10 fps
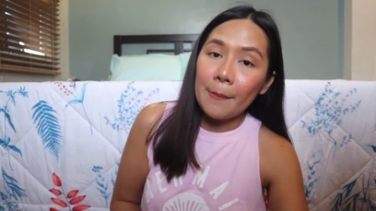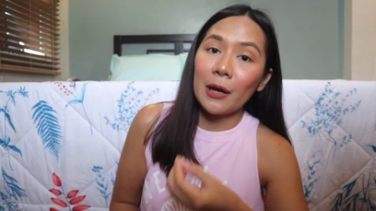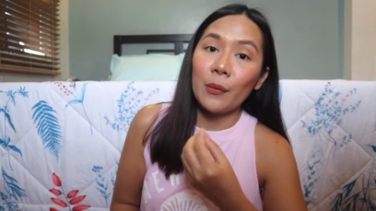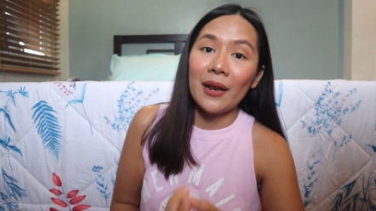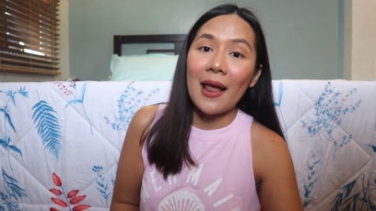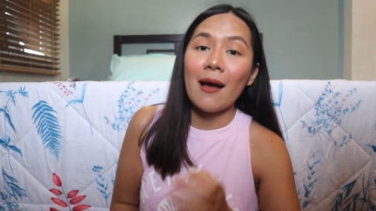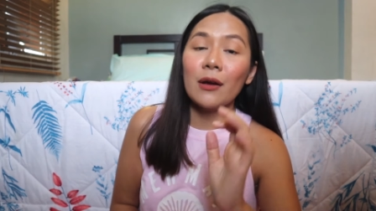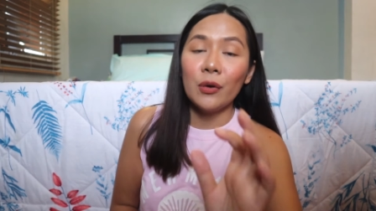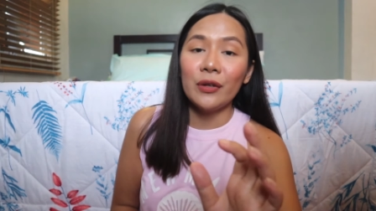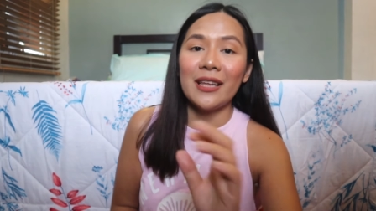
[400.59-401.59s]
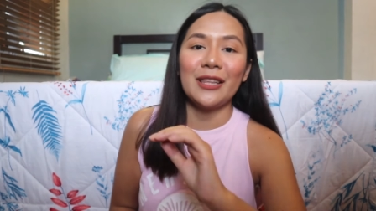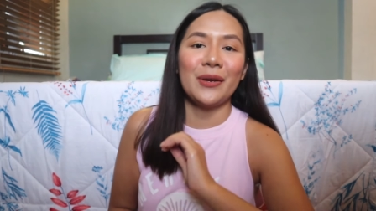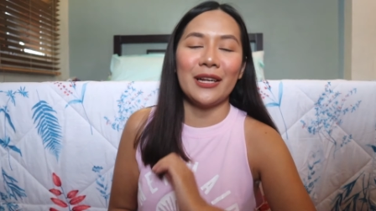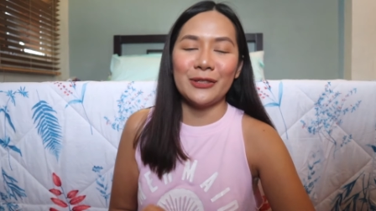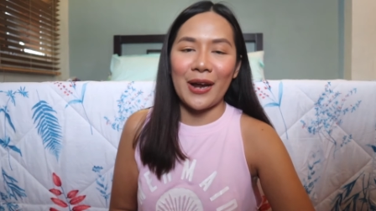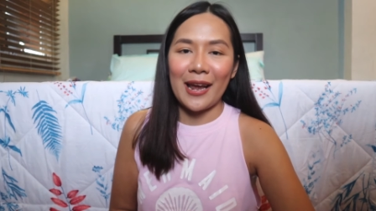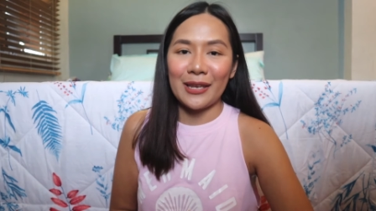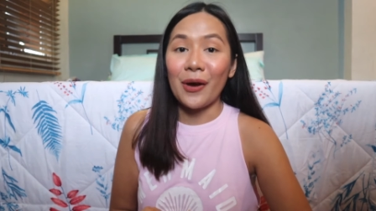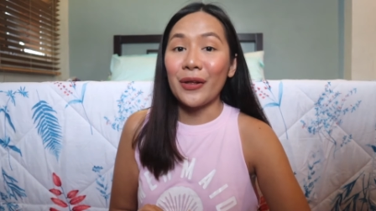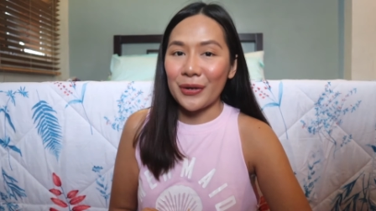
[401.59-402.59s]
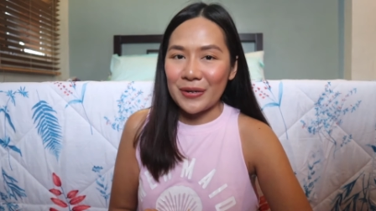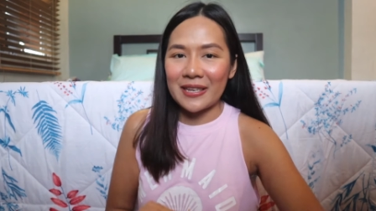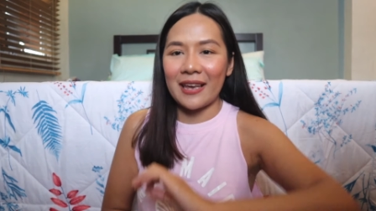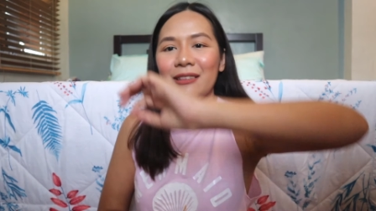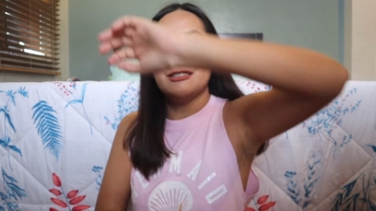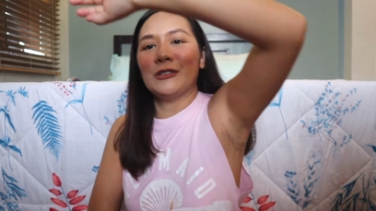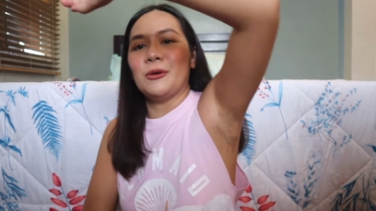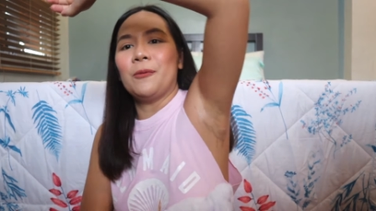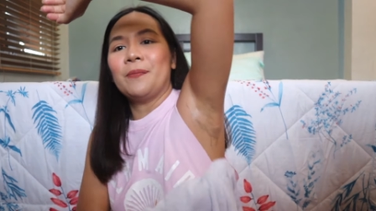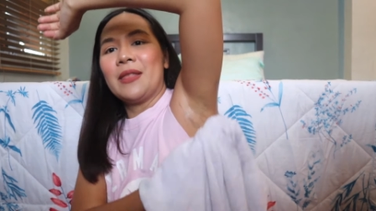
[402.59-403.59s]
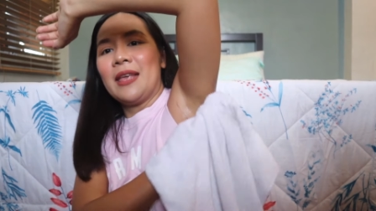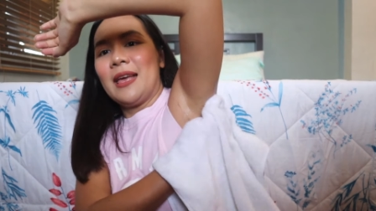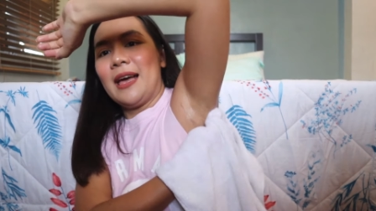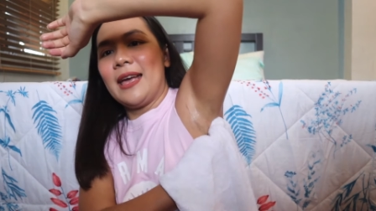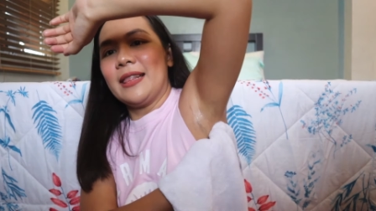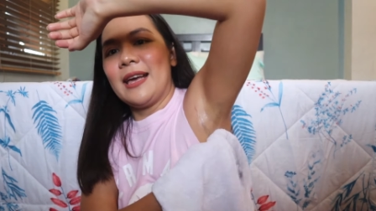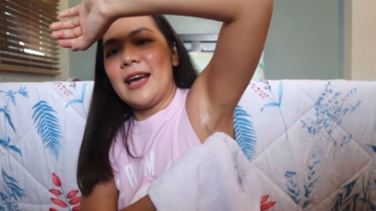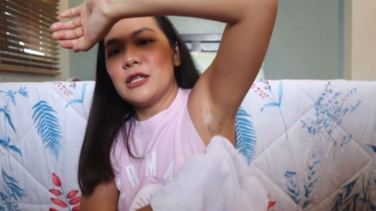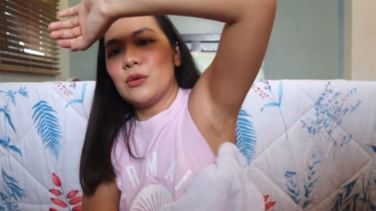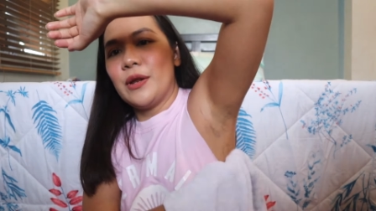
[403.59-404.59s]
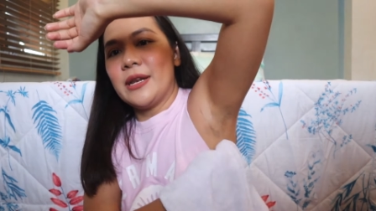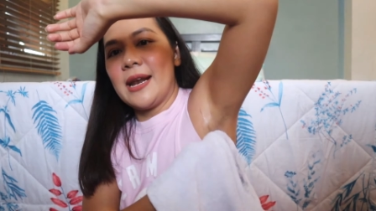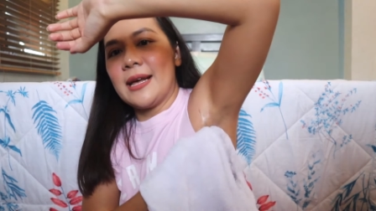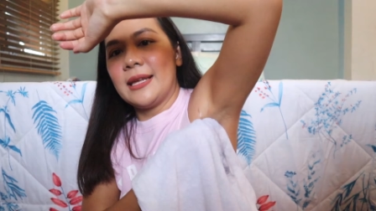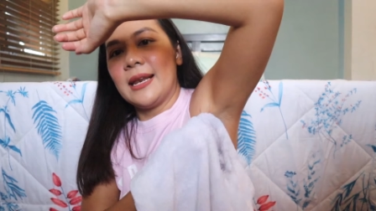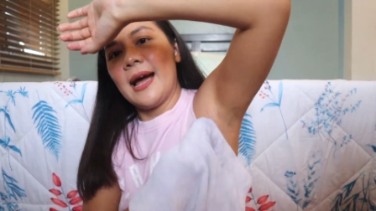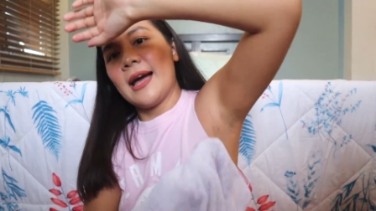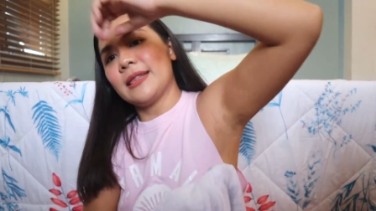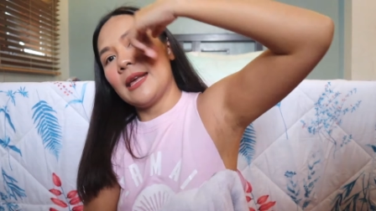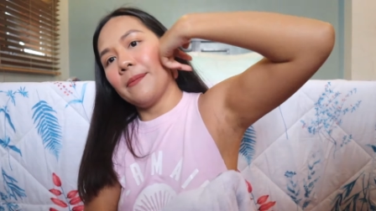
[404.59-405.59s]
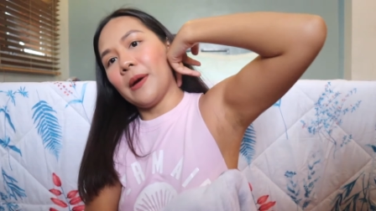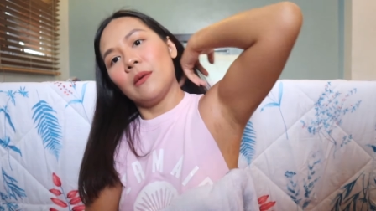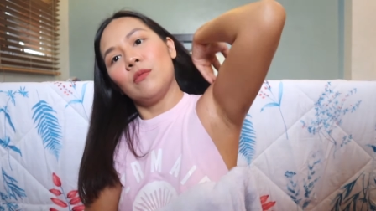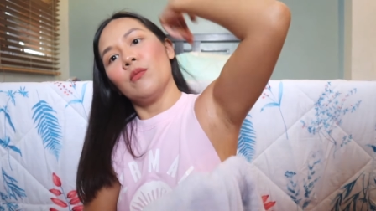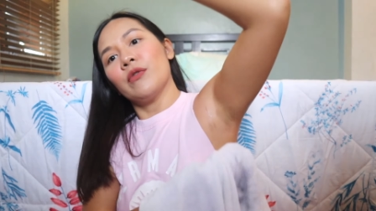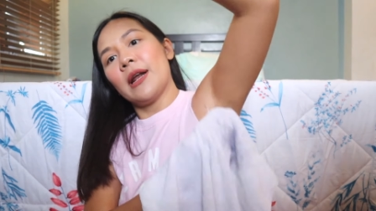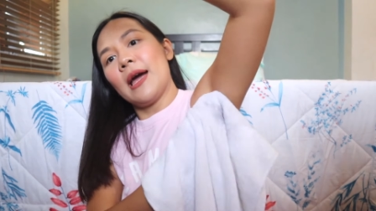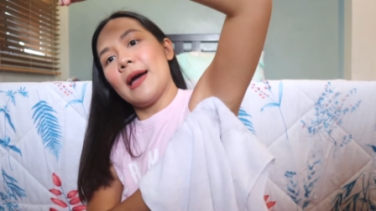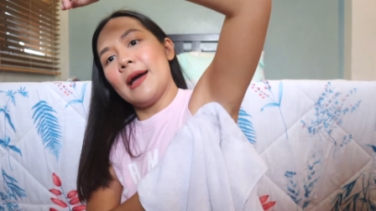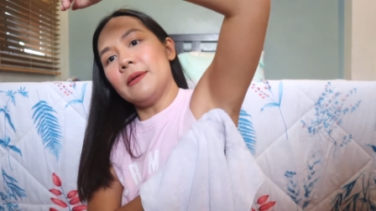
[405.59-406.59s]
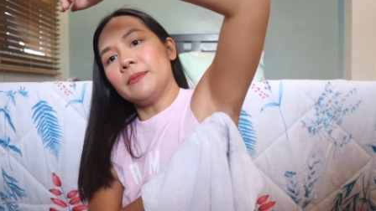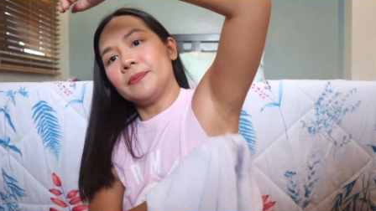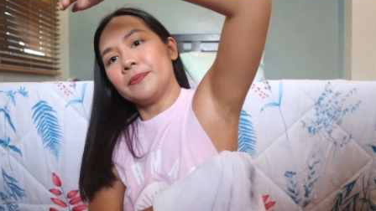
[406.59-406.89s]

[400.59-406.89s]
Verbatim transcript: Pag wala, good, then you can try it on your skin. So, ayan guys, tuloy na natin ang ating pagbubura.